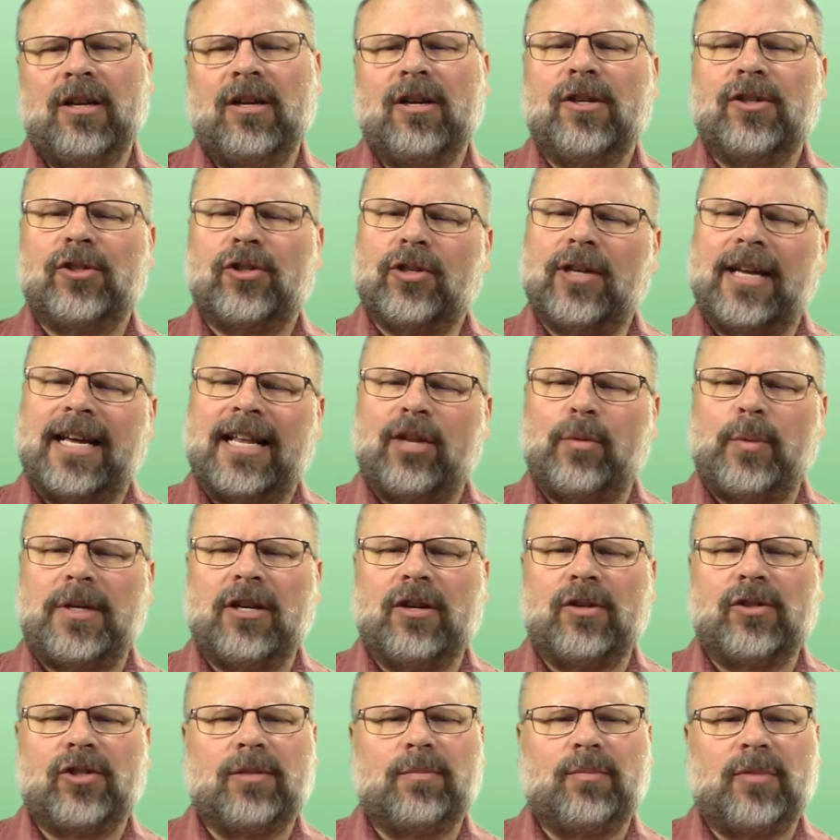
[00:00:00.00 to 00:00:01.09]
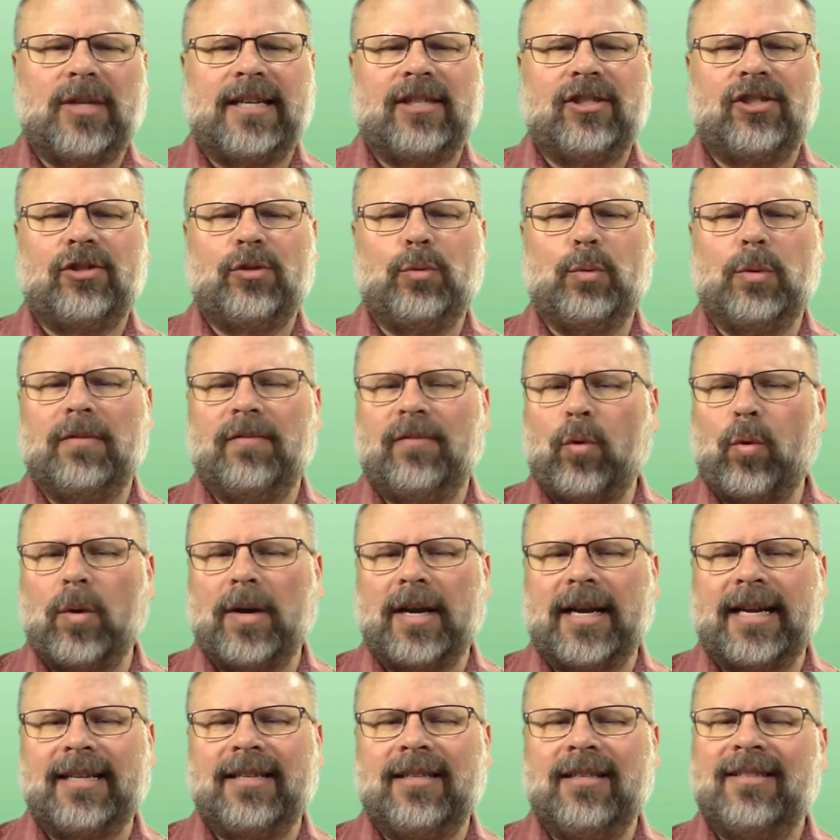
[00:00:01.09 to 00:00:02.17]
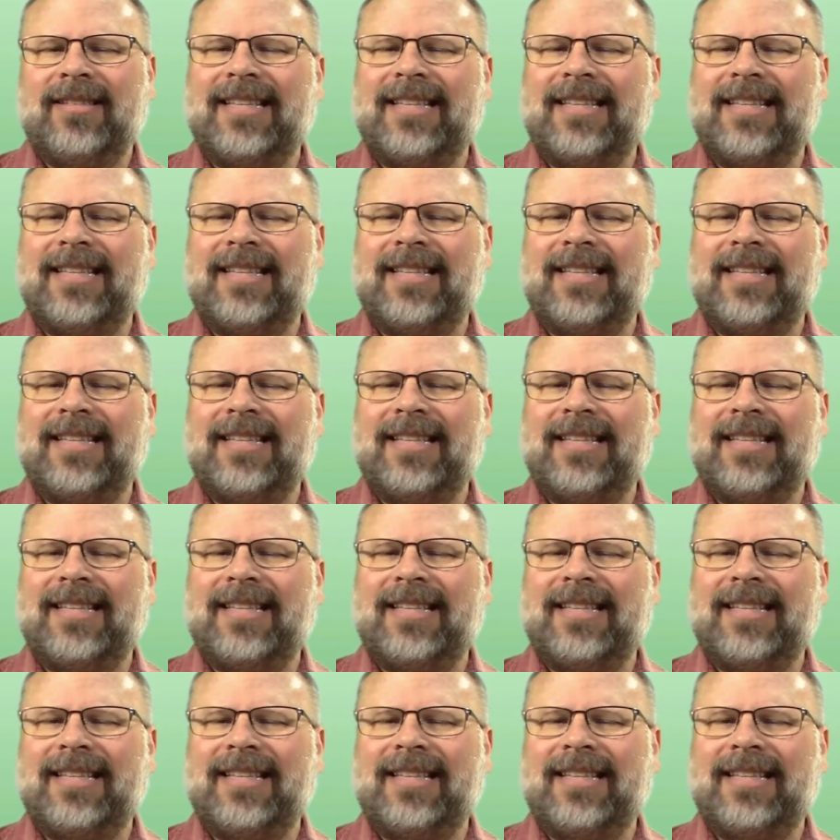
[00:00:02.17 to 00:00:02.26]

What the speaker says: So now that we know some things to avoid,